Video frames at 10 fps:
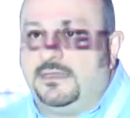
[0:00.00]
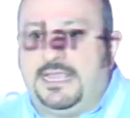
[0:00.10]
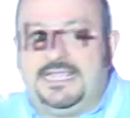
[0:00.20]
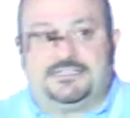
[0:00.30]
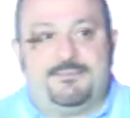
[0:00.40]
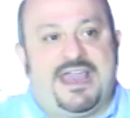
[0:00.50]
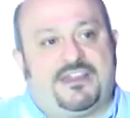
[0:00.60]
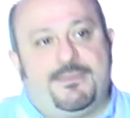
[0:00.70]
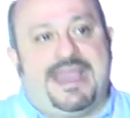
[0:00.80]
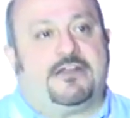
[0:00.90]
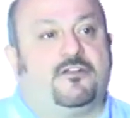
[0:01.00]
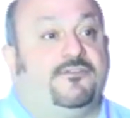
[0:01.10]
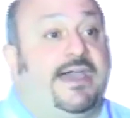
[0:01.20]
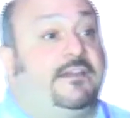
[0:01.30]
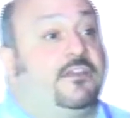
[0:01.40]
is a mathematical
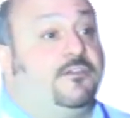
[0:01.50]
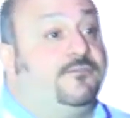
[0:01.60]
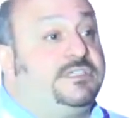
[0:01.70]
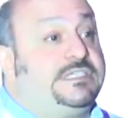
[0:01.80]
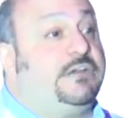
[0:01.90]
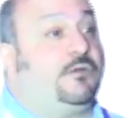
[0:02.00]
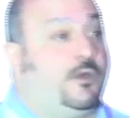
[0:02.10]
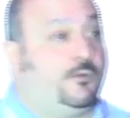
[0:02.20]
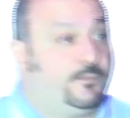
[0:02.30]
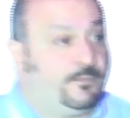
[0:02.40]
value of 0,